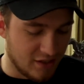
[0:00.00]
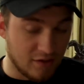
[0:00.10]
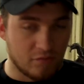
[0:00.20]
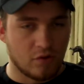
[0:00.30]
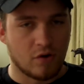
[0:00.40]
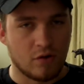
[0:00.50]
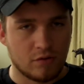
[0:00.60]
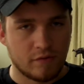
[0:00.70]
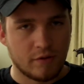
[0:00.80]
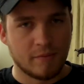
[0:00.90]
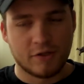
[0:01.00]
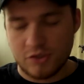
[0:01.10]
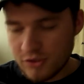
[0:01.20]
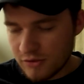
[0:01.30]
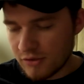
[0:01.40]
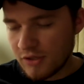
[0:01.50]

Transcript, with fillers: I love Laharl very much.